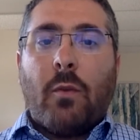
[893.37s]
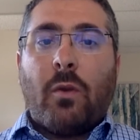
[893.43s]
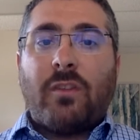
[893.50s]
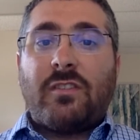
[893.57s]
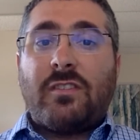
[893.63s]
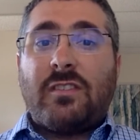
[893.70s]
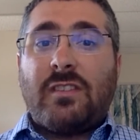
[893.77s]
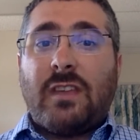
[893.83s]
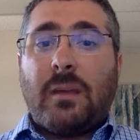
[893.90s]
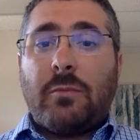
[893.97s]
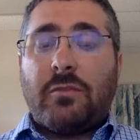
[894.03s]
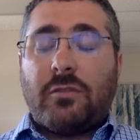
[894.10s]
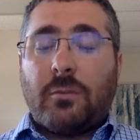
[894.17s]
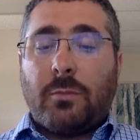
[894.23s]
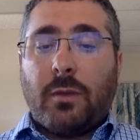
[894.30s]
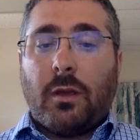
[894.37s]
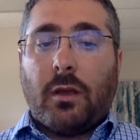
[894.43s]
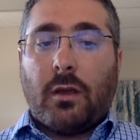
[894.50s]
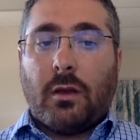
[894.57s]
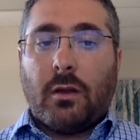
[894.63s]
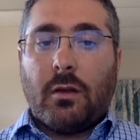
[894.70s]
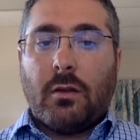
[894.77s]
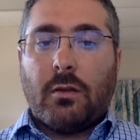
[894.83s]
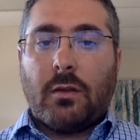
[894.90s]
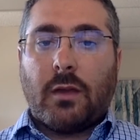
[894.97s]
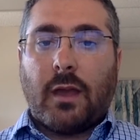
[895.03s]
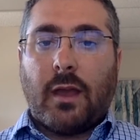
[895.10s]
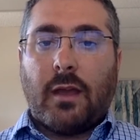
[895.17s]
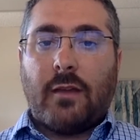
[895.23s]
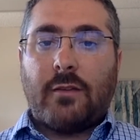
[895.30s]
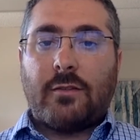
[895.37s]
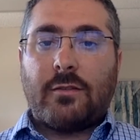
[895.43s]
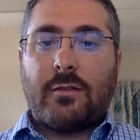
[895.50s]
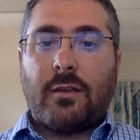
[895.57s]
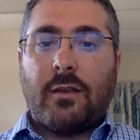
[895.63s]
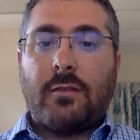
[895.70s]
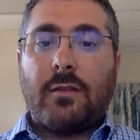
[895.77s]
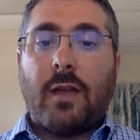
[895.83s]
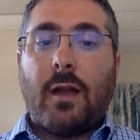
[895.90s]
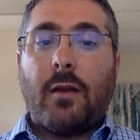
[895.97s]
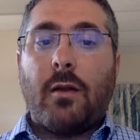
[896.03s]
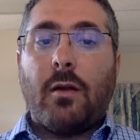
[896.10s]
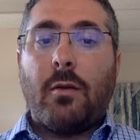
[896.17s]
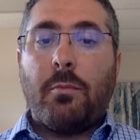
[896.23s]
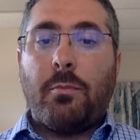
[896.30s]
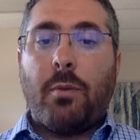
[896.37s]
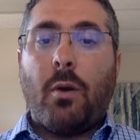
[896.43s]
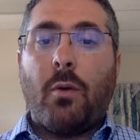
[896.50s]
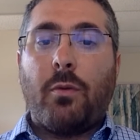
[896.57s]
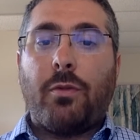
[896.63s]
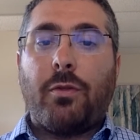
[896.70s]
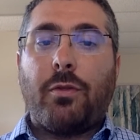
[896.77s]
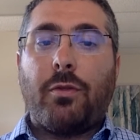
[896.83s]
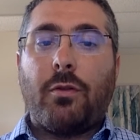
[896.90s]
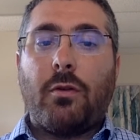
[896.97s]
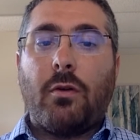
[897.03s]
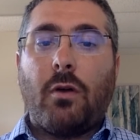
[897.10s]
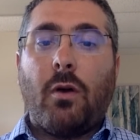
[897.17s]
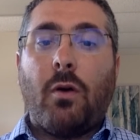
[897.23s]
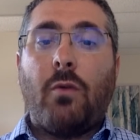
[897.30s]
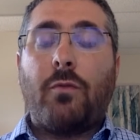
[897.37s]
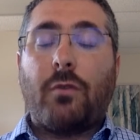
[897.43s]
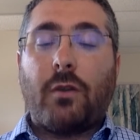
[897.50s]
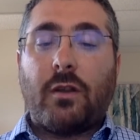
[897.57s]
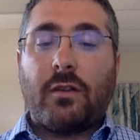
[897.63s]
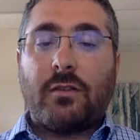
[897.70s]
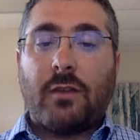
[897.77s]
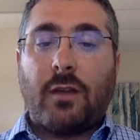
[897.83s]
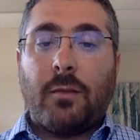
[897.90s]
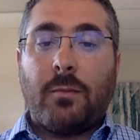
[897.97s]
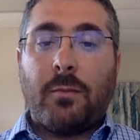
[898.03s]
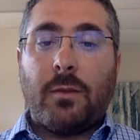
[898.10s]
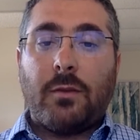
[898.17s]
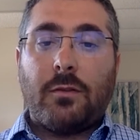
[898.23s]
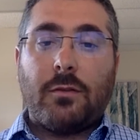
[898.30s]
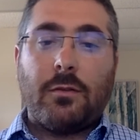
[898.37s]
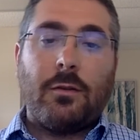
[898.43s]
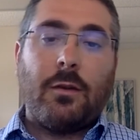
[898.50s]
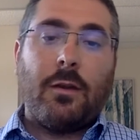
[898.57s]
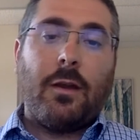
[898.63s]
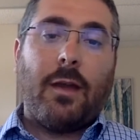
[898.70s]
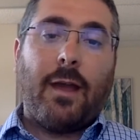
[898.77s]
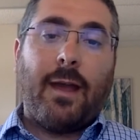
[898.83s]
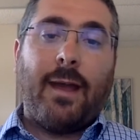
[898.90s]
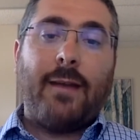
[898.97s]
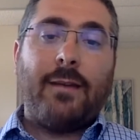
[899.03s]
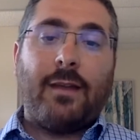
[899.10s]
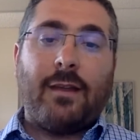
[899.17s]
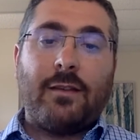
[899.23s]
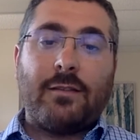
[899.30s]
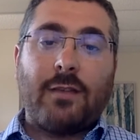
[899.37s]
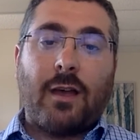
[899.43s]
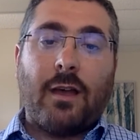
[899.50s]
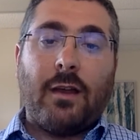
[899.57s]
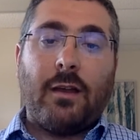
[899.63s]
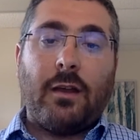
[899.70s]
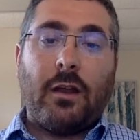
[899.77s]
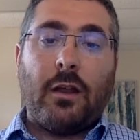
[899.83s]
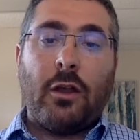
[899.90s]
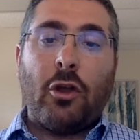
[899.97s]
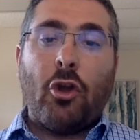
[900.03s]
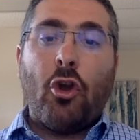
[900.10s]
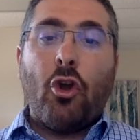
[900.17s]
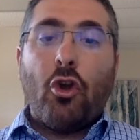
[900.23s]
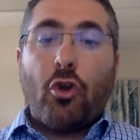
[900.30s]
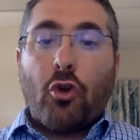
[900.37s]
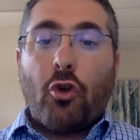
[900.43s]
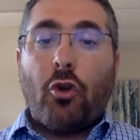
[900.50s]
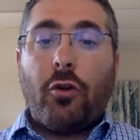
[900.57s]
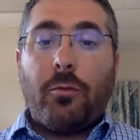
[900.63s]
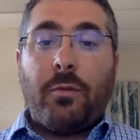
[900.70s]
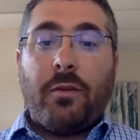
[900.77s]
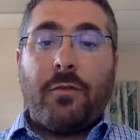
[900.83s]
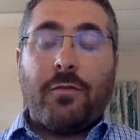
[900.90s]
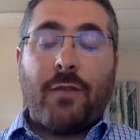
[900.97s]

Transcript: what seems to be the case is that both overexcitement, and anxiety could be